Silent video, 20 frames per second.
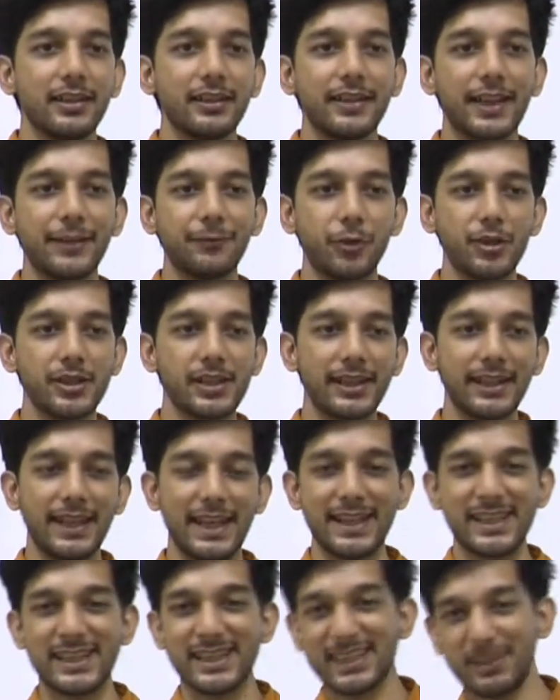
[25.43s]
that was an
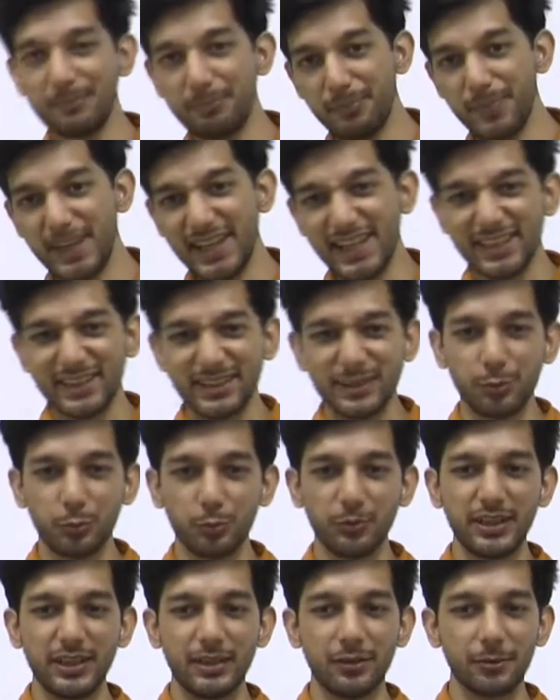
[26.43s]
estimate to
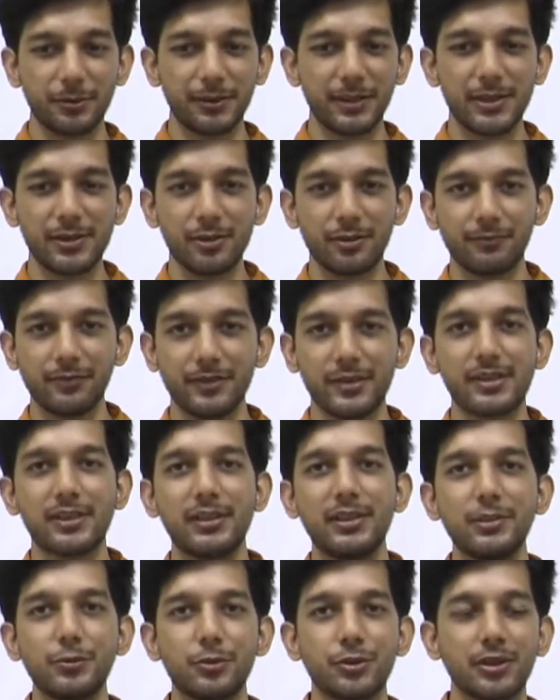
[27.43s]
the goodness of a
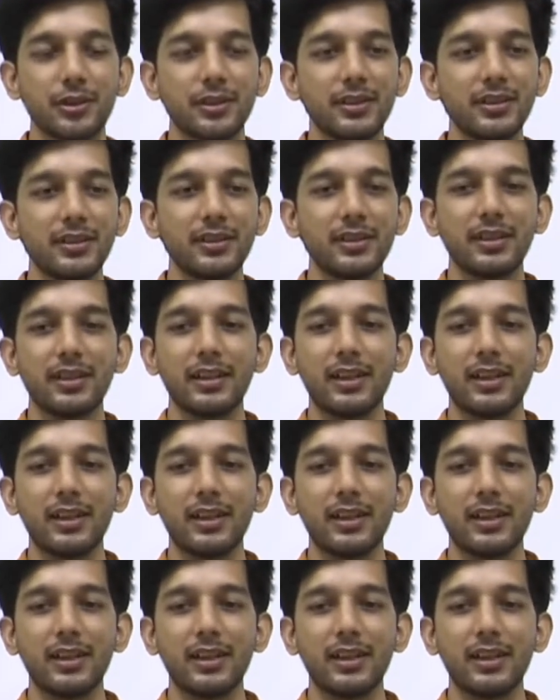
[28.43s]
solution.